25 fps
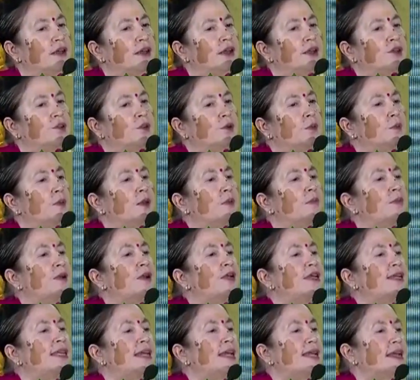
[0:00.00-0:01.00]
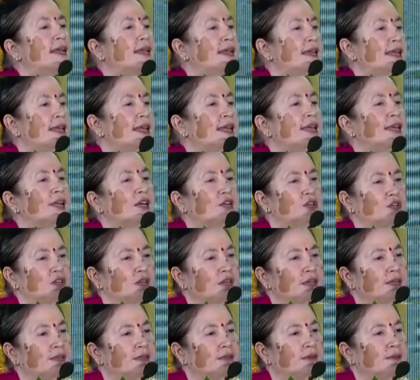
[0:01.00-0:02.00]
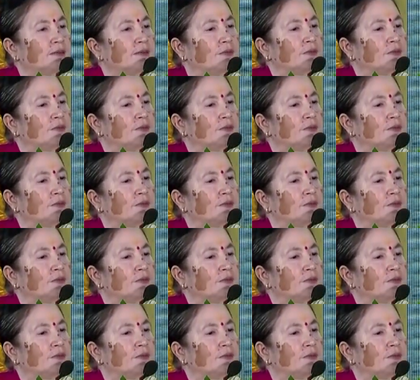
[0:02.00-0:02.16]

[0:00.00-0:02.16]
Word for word: So people take e-rickshaws.